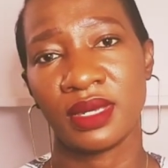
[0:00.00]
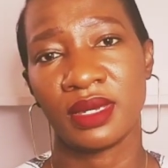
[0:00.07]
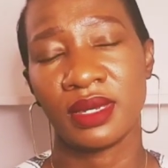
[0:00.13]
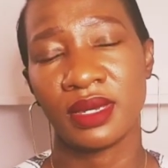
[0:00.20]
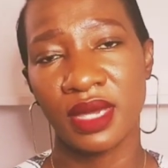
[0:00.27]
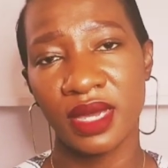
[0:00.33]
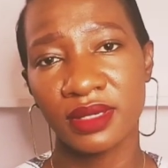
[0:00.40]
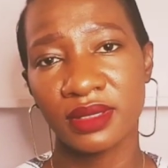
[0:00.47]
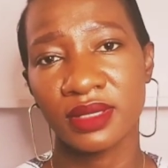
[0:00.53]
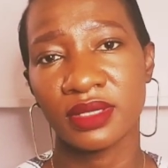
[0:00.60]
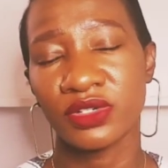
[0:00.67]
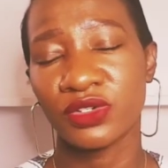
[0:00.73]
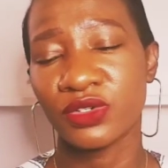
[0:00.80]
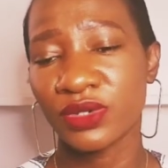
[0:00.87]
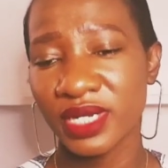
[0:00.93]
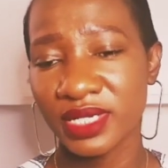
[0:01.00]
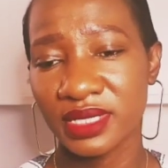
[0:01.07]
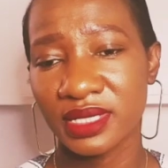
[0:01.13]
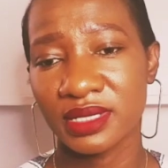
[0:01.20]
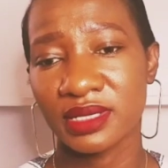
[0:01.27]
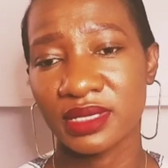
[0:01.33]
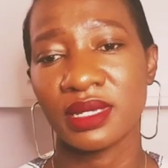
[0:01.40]
Yeah,
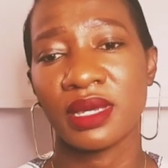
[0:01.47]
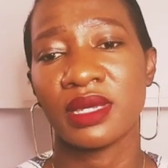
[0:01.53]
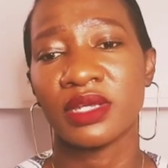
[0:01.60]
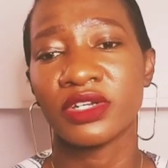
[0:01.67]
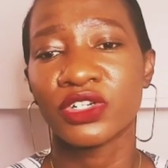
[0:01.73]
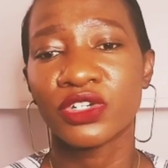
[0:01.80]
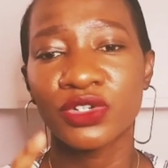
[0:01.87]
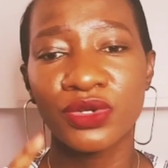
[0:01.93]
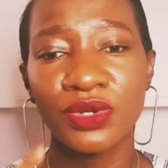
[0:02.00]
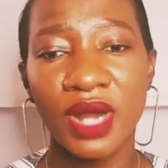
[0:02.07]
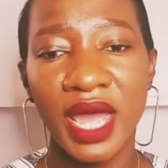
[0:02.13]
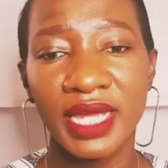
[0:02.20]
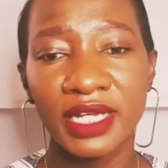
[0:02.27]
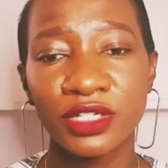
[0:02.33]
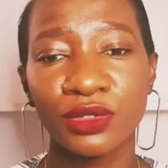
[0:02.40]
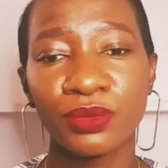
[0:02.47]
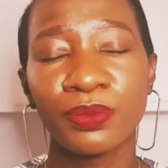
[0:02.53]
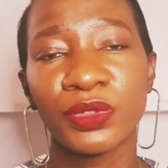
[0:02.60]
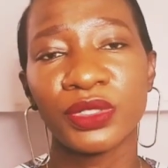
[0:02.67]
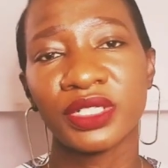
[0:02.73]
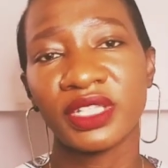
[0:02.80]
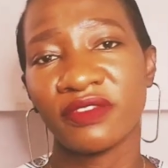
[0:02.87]
dresses. Try to
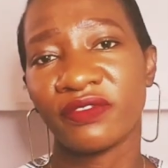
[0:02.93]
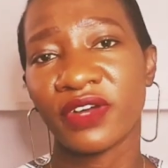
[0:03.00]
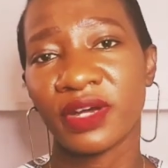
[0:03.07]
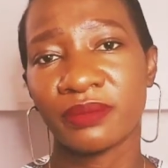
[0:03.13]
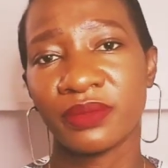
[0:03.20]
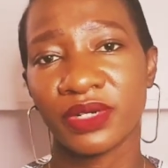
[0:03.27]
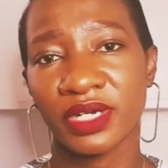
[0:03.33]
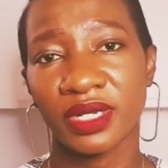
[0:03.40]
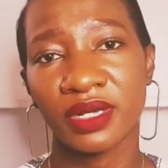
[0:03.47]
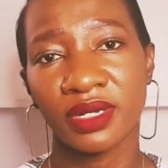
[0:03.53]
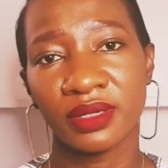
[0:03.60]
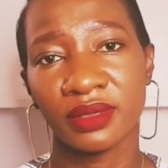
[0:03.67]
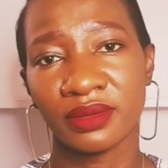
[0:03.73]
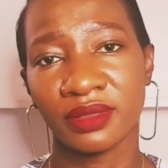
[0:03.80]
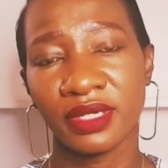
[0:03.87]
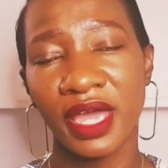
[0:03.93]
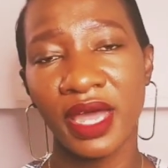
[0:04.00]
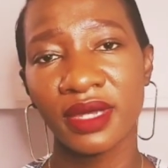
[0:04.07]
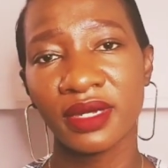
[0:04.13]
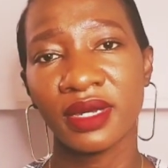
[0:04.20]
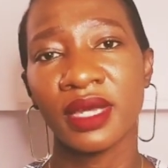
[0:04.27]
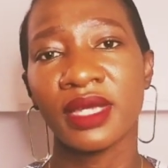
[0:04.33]
put the fabric. Yeah,
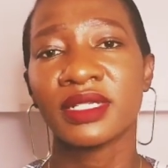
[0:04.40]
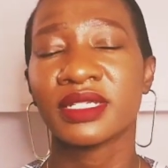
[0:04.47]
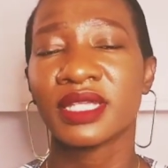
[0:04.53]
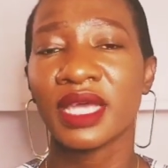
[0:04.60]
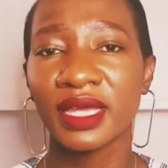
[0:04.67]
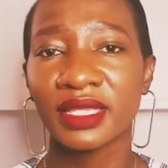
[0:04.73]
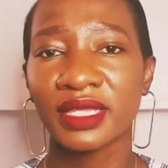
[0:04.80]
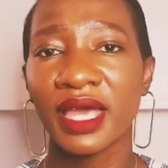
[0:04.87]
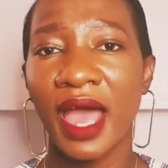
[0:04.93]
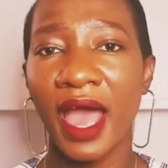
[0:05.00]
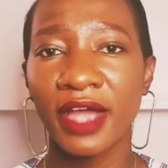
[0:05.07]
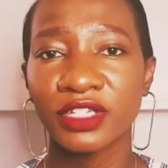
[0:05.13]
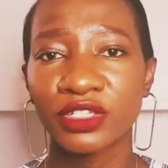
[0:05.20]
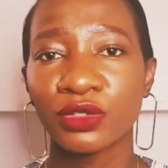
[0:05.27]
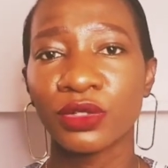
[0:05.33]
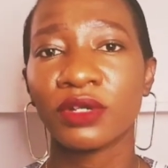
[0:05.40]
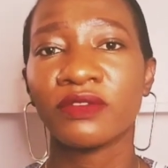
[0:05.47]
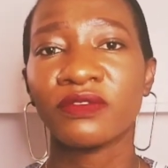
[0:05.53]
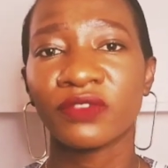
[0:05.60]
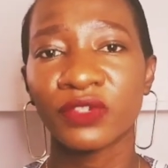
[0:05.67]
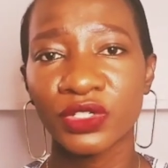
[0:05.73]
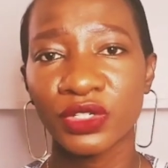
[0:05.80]
take the actual
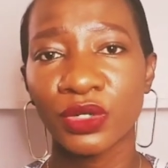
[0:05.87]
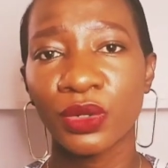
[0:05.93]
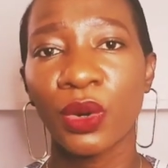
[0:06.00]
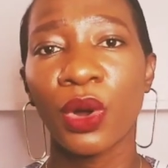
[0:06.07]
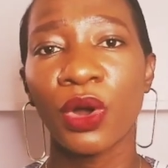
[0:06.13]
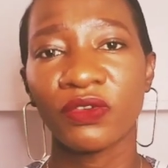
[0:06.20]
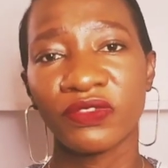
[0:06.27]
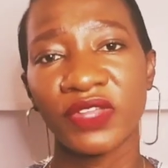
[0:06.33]
photo of